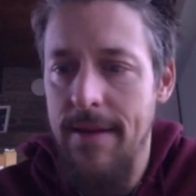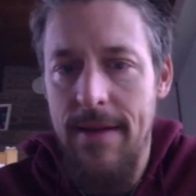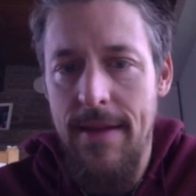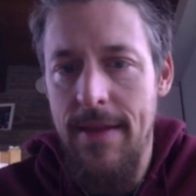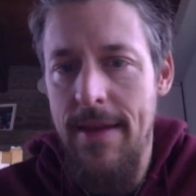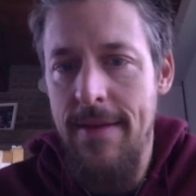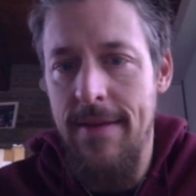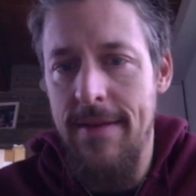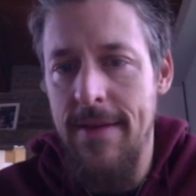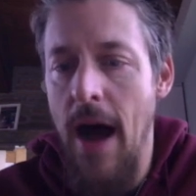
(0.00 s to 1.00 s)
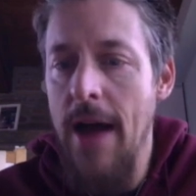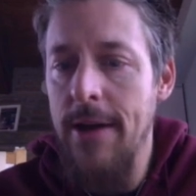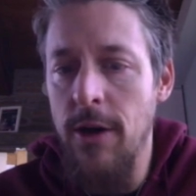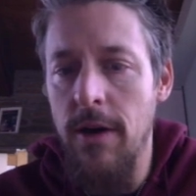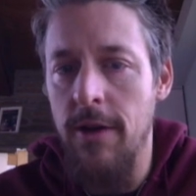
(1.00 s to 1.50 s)
this is
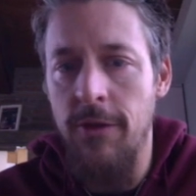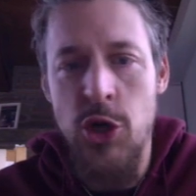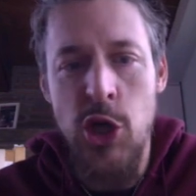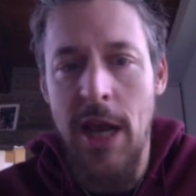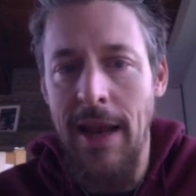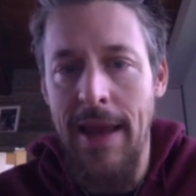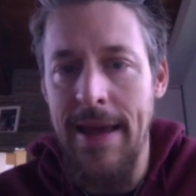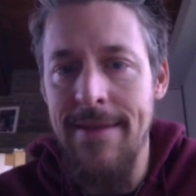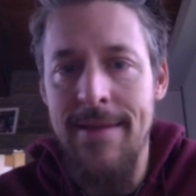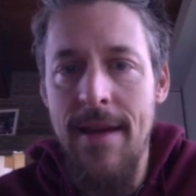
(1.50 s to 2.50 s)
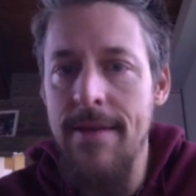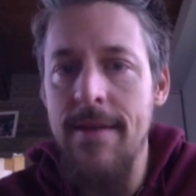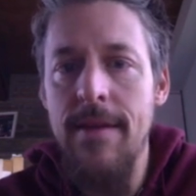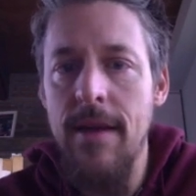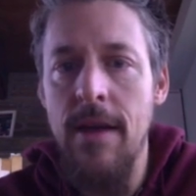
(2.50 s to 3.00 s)
not good for channeling
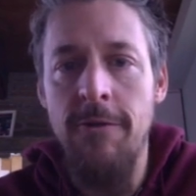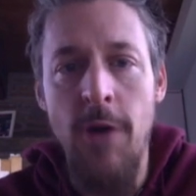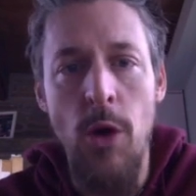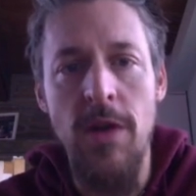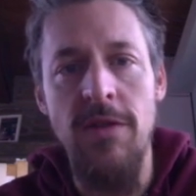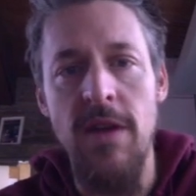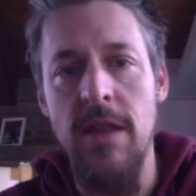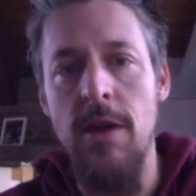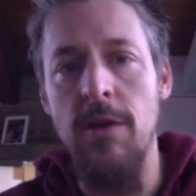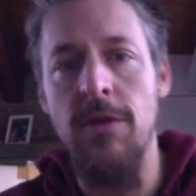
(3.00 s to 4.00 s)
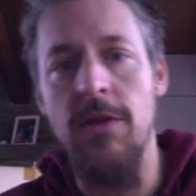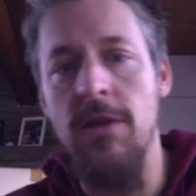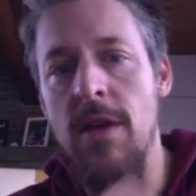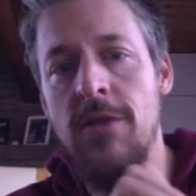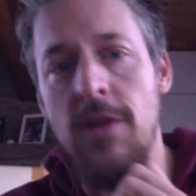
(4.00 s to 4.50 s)
intent and focusing the user's
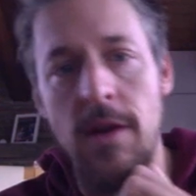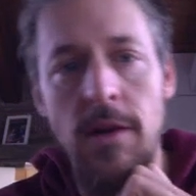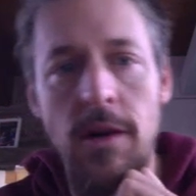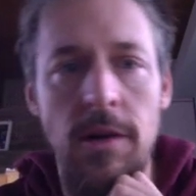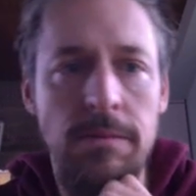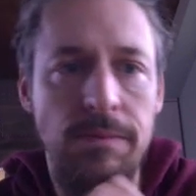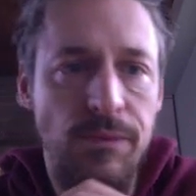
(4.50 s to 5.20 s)
attention at all.